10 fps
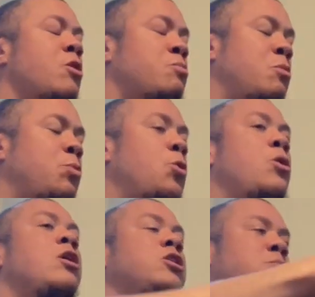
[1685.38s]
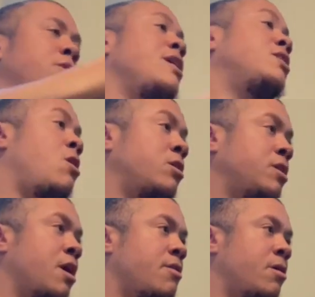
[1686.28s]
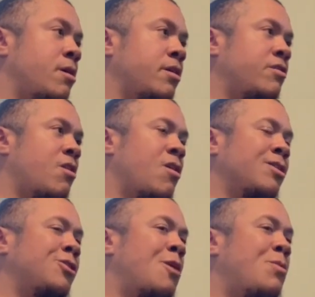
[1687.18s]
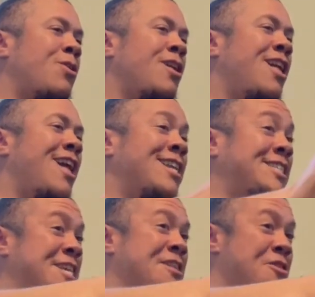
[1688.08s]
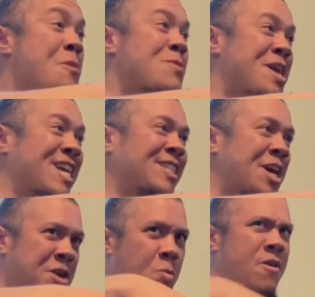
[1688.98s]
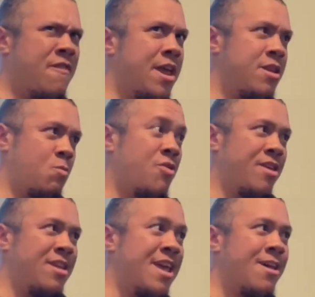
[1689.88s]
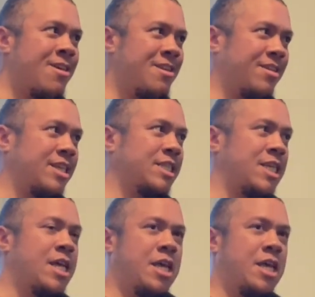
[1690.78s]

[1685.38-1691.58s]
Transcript: people to play a song together in guitar ensemble and seeing them get excited when they nail it, because